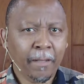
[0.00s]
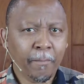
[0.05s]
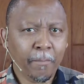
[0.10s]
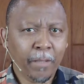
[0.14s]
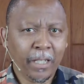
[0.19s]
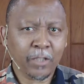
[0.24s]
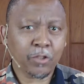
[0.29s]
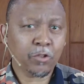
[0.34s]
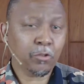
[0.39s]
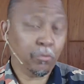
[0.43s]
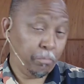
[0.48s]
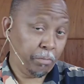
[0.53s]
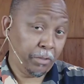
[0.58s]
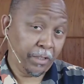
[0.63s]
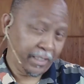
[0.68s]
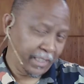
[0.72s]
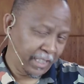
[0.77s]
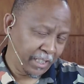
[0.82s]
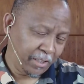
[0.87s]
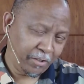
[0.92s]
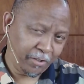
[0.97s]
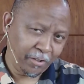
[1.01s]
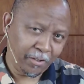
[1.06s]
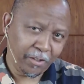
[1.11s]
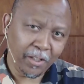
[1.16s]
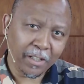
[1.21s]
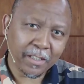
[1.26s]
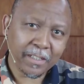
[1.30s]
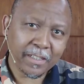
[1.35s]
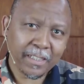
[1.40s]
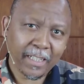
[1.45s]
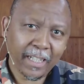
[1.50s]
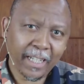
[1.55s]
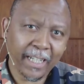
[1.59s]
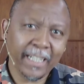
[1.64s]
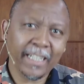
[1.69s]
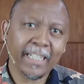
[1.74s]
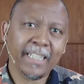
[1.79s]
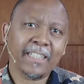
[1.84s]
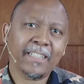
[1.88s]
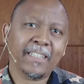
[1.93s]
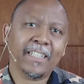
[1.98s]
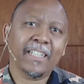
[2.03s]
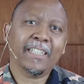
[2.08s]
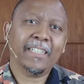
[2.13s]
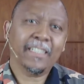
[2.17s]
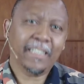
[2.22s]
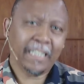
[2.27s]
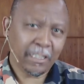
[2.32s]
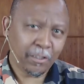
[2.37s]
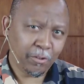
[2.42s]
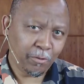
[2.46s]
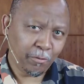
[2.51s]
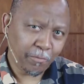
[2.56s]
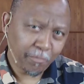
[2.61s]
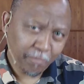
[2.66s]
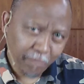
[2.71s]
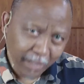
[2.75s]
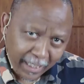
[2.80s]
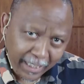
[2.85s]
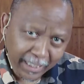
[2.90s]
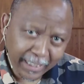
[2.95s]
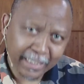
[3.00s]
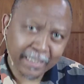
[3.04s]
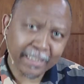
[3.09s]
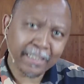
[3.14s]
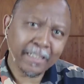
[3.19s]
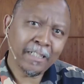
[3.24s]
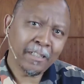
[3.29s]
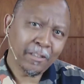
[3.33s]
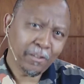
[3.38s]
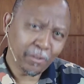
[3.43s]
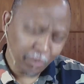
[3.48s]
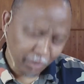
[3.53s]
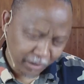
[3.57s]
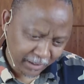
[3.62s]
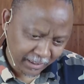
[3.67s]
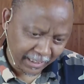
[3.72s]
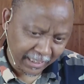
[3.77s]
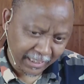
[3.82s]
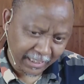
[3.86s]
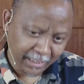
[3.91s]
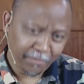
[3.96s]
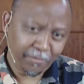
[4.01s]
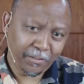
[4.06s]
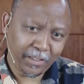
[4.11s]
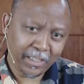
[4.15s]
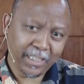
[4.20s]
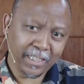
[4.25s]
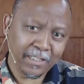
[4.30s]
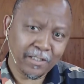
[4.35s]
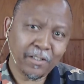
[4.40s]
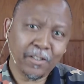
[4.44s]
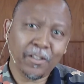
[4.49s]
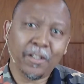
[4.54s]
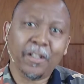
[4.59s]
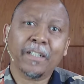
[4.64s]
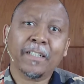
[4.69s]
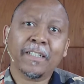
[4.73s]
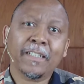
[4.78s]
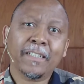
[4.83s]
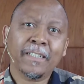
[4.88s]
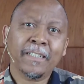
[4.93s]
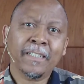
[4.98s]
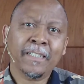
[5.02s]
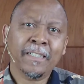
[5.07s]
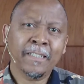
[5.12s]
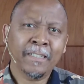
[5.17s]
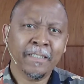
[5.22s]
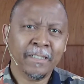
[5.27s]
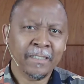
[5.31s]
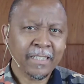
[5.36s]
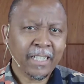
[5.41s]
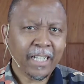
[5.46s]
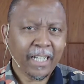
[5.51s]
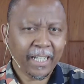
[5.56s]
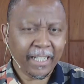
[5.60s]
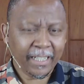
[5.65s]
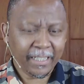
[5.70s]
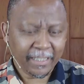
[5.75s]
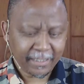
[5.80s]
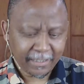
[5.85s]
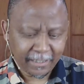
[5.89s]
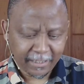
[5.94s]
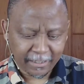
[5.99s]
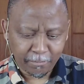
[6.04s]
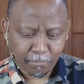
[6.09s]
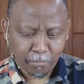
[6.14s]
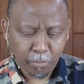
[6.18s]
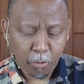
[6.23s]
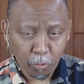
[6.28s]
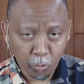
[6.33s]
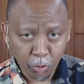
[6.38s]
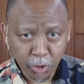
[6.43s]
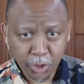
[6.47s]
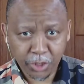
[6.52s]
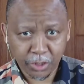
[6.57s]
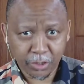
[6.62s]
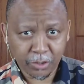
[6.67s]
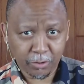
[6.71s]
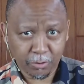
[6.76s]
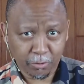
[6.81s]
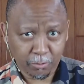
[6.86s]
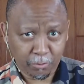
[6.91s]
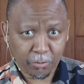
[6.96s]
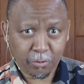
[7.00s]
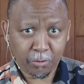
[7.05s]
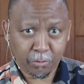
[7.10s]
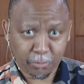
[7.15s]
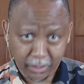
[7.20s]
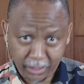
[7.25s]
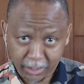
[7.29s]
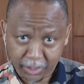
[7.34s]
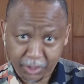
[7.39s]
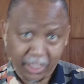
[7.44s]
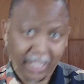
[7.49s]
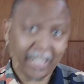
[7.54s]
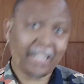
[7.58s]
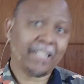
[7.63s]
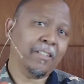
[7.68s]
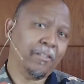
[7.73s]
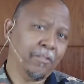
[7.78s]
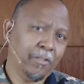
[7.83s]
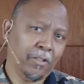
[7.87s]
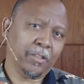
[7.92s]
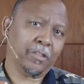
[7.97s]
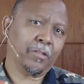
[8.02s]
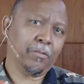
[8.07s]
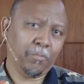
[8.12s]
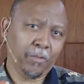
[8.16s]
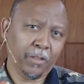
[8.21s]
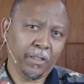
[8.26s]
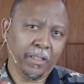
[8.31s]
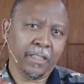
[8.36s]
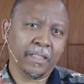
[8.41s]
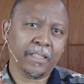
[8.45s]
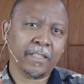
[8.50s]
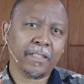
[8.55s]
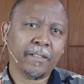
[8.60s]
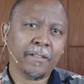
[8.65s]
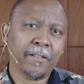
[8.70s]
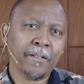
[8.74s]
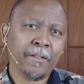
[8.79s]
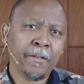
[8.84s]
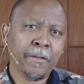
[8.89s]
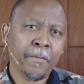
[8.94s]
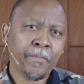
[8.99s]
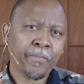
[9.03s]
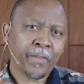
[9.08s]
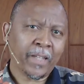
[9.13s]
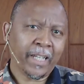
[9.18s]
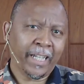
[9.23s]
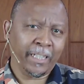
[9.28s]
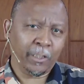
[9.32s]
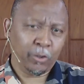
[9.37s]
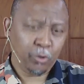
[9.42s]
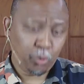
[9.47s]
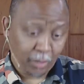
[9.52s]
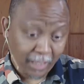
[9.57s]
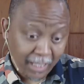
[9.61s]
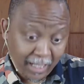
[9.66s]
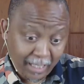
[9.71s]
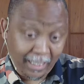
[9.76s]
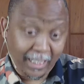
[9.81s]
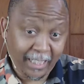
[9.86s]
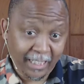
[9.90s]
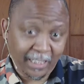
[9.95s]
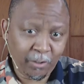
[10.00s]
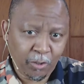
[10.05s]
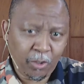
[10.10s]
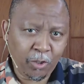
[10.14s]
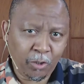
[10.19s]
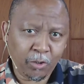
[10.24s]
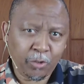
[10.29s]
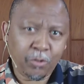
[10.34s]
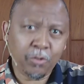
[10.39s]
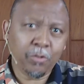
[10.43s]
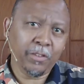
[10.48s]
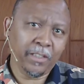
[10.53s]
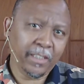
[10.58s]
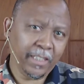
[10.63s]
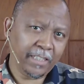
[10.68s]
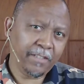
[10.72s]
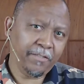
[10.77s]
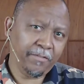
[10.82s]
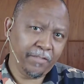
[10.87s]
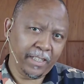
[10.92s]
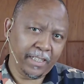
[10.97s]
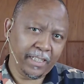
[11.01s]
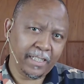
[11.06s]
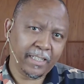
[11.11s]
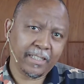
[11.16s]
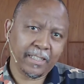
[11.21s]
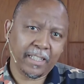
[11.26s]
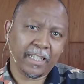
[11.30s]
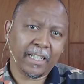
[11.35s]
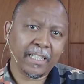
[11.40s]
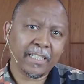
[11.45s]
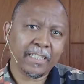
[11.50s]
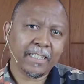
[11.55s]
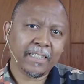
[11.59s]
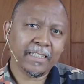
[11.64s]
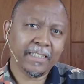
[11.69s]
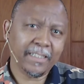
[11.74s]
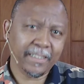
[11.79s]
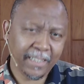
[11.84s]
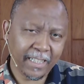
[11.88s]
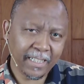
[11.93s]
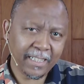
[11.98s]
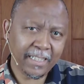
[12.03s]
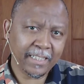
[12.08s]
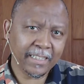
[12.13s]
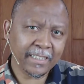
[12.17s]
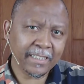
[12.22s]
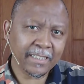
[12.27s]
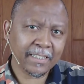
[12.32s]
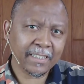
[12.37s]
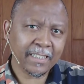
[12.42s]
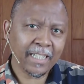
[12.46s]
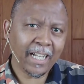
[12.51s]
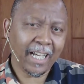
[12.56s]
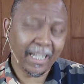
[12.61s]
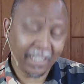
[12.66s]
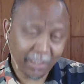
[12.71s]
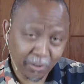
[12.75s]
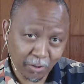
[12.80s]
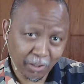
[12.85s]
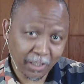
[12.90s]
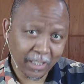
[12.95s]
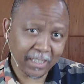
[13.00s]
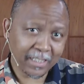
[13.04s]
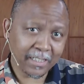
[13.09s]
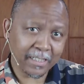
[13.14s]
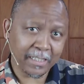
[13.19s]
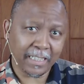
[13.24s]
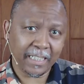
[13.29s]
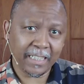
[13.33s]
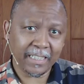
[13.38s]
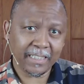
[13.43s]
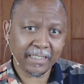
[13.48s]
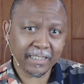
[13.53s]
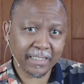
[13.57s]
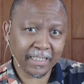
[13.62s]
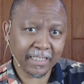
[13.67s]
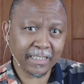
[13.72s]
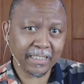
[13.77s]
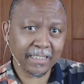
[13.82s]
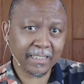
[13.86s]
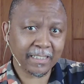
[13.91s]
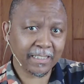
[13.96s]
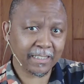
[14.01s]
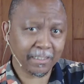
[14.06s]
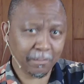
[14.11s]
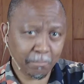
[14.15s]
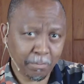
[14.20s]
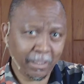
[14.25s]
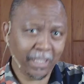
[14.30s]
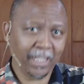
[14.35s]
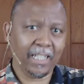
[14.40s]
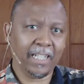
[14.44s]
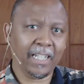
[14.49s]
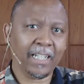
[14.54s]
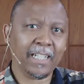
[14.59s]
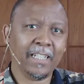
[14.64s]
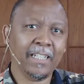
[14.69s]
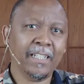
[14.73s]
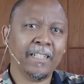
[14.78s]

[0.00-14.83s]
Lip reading: as superior to God, anything that you find your significance on, and it pushes you to reject God's word and to cling on to that very thing. That is idolatry. That is rebellion.